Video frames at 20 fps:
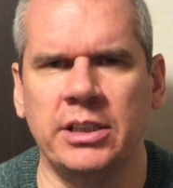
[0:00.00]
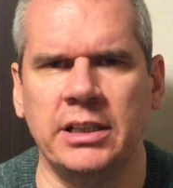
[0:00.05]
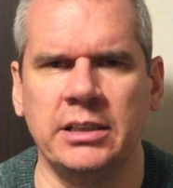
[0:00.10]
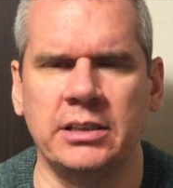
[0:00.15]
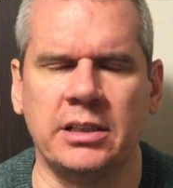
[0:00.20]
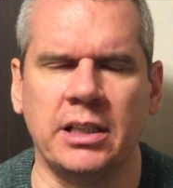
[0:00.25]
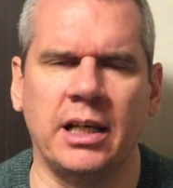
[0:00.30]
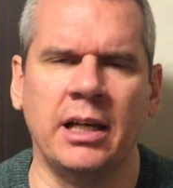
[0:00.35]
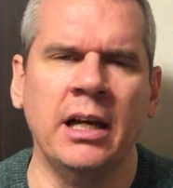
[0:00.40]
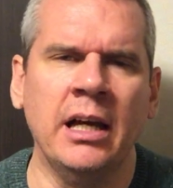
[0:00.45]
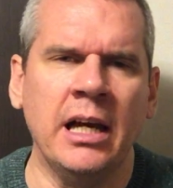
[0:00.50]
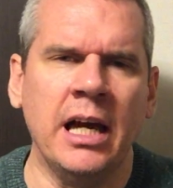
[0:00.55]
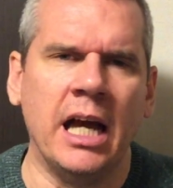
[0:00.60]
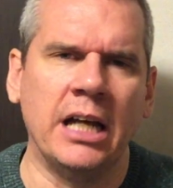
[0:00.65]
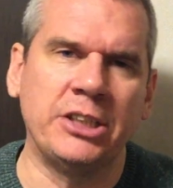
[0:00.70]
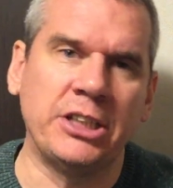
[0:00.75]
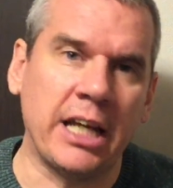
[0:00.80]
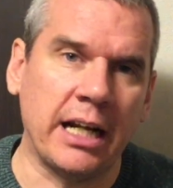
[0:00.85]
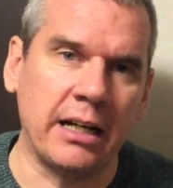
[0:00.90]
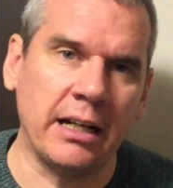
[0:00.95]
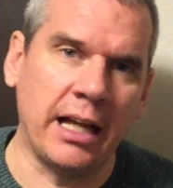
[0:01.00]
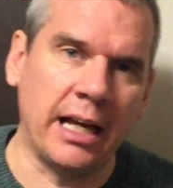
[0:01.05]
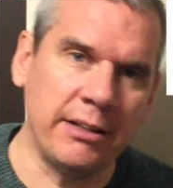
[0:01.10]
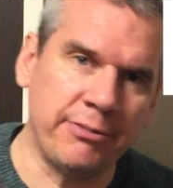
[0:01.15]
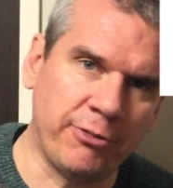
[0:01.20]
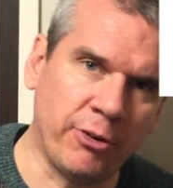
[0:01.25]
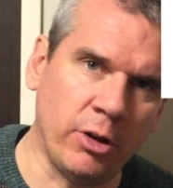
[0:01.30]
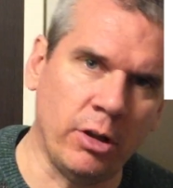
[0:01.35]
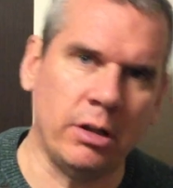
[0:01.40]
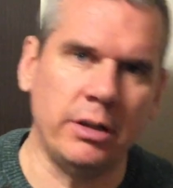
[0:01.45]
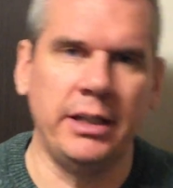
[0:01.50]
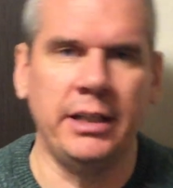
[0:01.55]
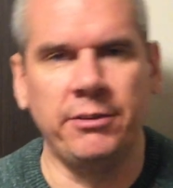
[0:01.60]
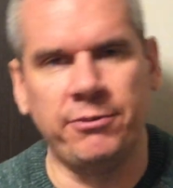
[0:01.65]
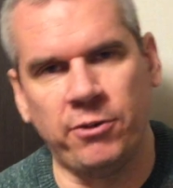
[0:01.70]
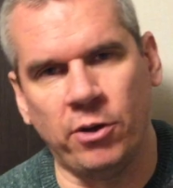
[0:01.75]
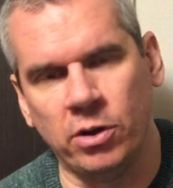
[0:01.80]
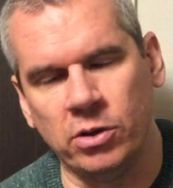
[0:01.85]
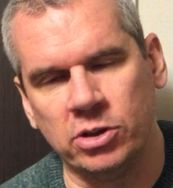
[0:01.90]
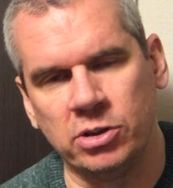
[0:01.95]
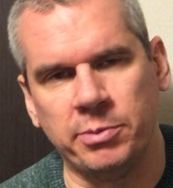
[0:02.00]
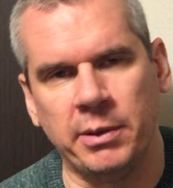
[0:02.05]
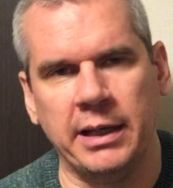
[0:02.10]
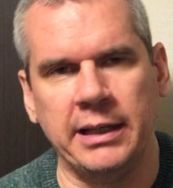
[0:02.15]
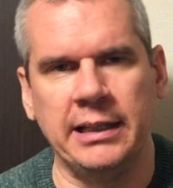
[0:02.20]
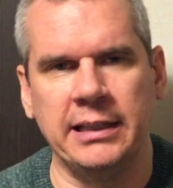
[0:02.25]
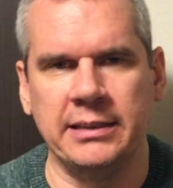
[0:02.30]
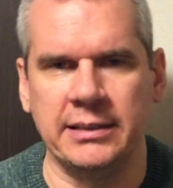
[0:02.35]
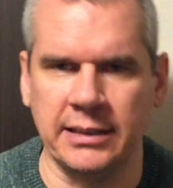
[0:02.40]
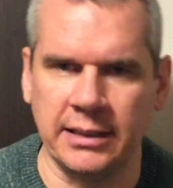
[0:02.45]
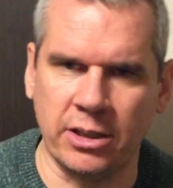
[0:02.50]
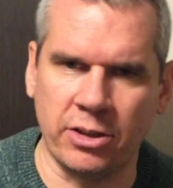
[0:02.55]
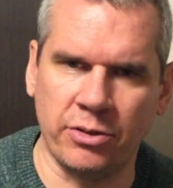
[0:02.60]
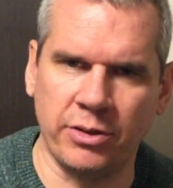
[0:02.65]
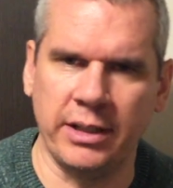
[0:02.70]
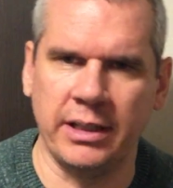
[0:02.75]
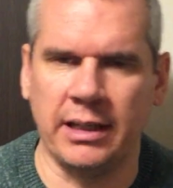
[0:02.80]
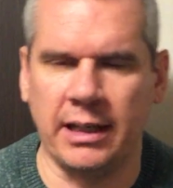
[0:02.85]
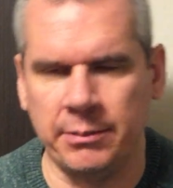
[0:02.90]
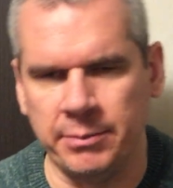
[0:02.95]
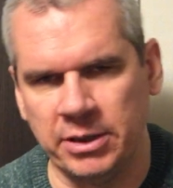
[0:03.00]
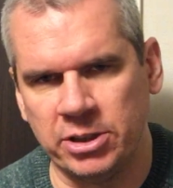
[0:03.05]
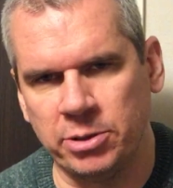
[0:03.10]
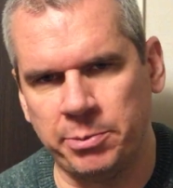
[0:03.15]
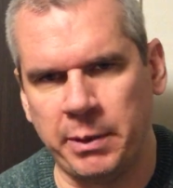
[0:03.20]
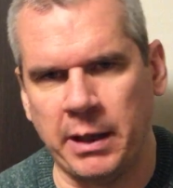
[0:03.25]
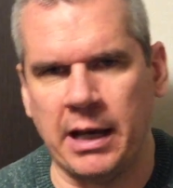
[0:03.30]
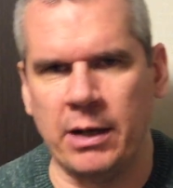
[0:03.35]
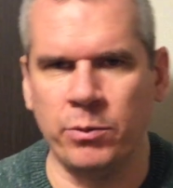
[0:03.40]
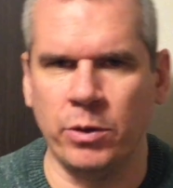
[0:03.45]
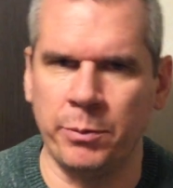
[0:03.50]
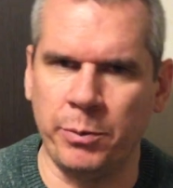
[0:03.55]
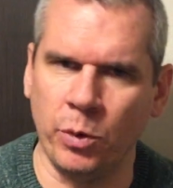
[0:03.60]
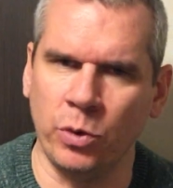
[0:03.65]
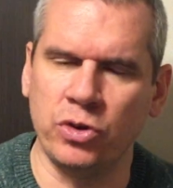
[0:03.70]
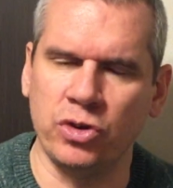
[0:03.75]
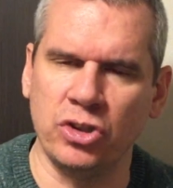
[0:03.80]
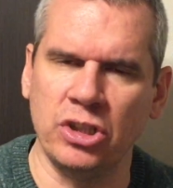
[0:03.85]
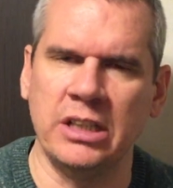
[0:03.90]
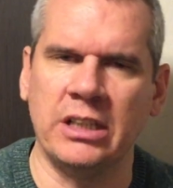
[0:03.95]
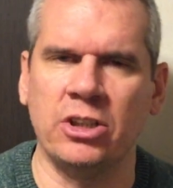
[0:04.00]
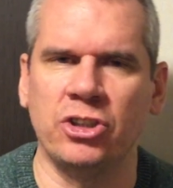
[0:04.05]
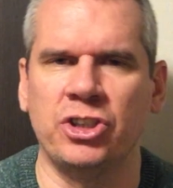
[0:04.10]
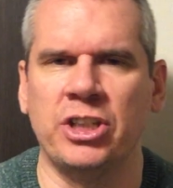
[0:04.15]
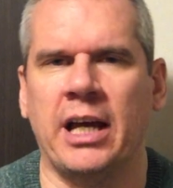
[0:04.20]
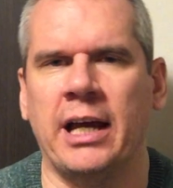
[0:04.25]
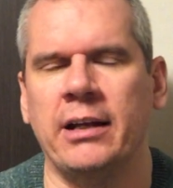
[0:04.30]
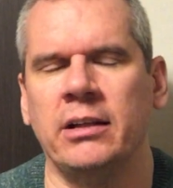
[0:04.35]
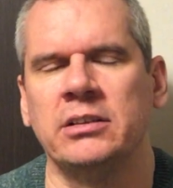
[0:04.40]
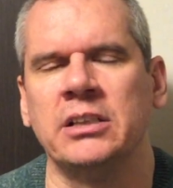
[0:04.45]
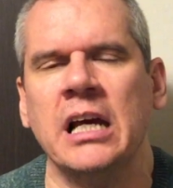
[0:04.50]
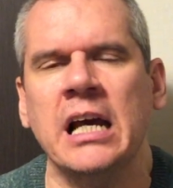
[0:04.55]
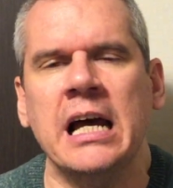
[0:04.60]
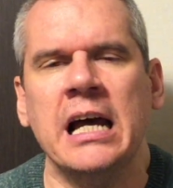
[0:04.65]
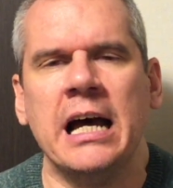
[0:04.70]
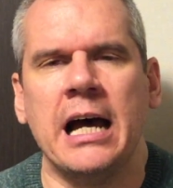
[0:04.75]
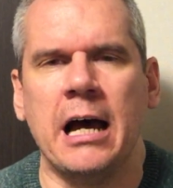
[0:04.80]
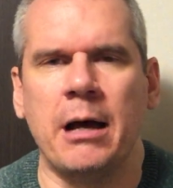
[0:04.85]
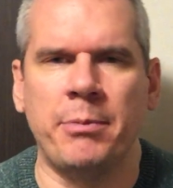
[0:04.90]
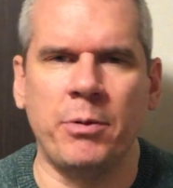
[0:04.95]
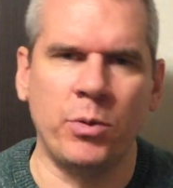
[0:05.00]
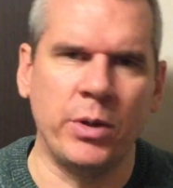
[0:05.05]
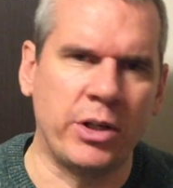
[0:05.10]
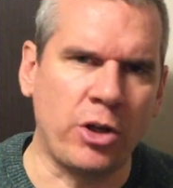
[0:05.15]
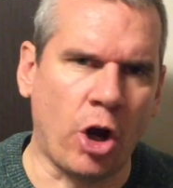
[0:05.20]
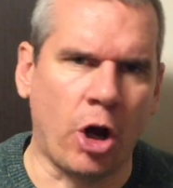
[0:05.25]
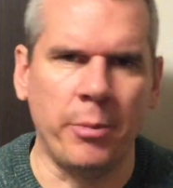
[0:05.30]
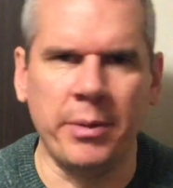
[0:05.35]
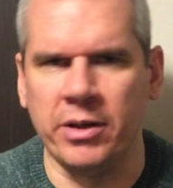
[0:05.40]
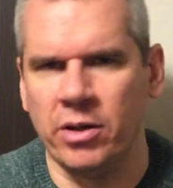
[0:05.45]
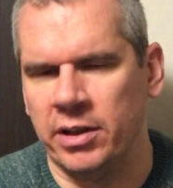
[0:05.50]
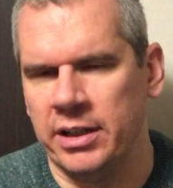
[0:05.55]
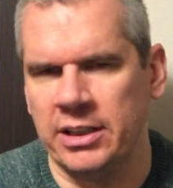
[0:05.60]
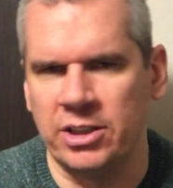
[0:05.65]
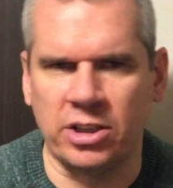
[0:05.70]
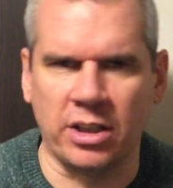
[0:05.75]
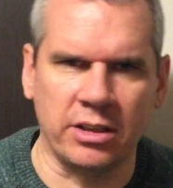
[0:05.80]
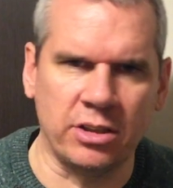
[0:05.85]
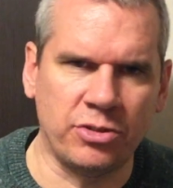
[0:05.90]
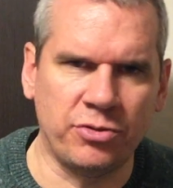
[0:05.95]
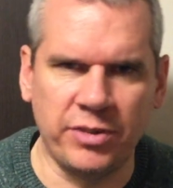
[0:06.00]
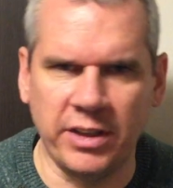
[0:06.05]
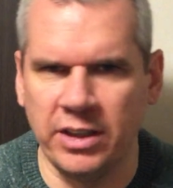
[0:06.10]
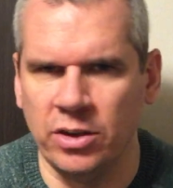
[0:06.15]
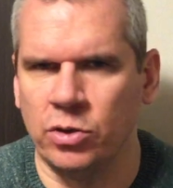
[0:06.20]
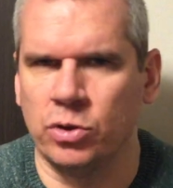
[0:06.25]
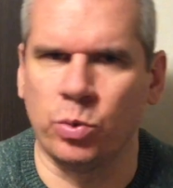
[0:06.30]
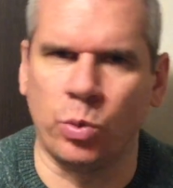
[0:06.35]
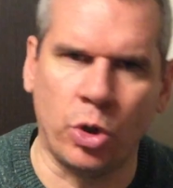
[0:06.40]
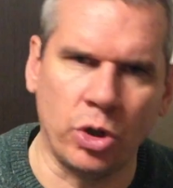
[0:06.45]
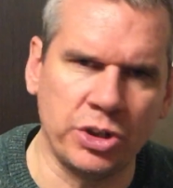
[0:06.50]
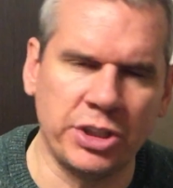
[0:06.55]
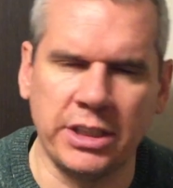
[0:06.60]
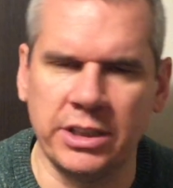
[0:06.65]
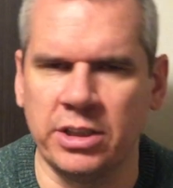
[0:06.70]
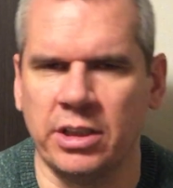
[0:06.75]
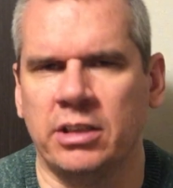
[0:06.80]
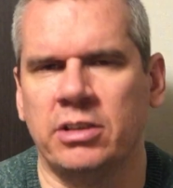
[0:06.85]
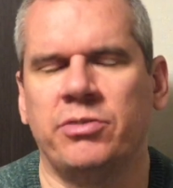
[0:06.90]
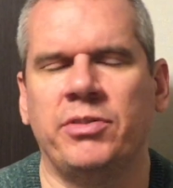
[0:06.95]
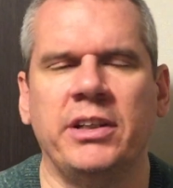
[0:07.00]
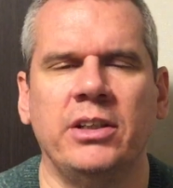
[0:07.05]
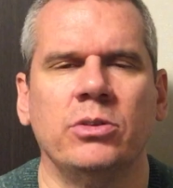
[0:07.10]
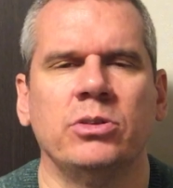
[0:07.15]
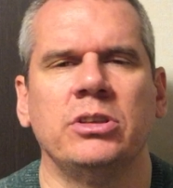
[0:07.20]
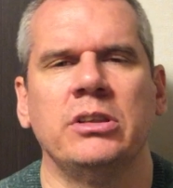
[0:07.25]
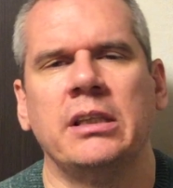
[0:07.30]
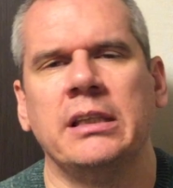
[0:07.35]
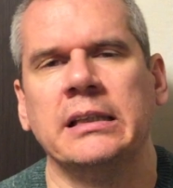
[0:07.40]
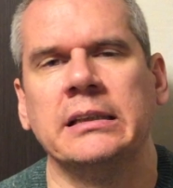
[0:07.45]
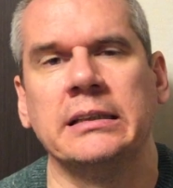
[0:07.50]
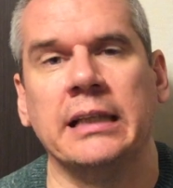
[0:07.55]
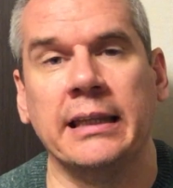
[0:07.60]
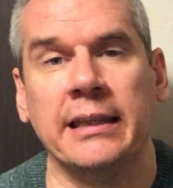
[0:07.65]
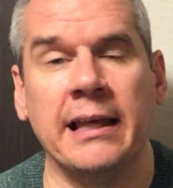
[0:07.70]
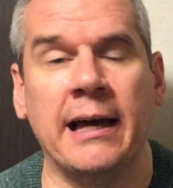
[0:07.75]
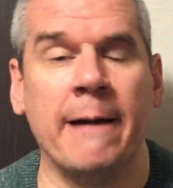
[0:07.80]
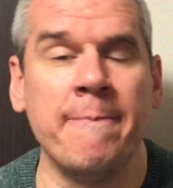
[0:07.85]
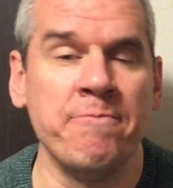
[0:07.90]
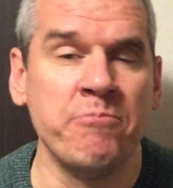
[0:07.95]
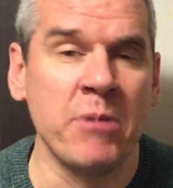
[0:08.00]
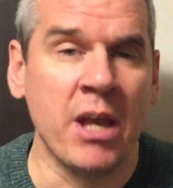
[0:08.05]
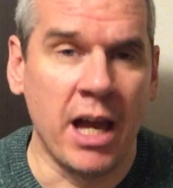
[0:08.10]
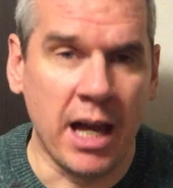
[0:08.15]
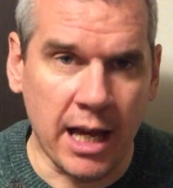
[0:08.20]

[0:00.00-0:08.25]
He's a channel I follow and he follows mine. He's in Korea, I'm in Japan. We're both sneaker channels, but we comment on each other's videos, watch each other's videos and things like that.